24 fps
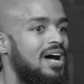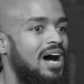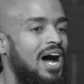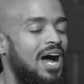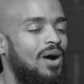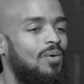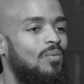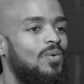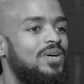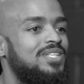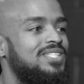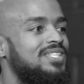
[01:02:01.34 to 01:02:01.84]
I
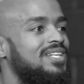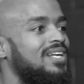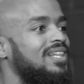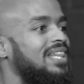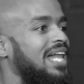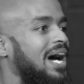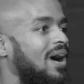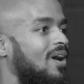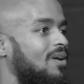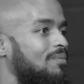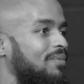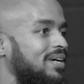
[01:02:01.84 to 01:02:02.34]
wasn't
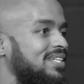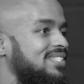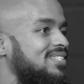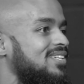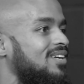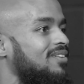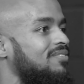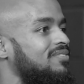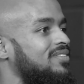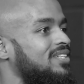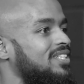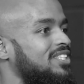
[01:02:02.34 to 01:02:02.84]
allowing
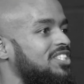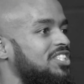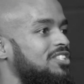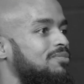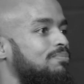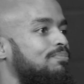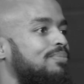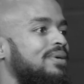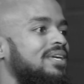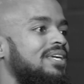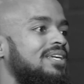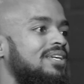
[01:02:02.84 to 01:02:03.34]
myself to just
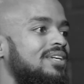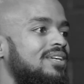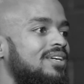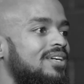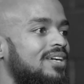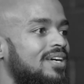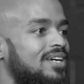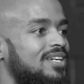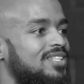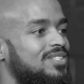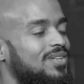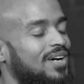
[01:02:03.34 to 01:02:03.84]
be.
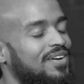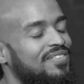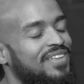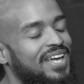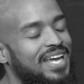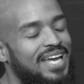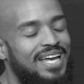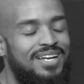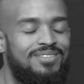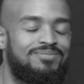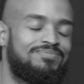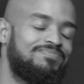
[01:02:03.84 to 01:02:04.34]
So I was
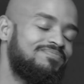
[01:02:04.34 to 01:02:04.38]
like,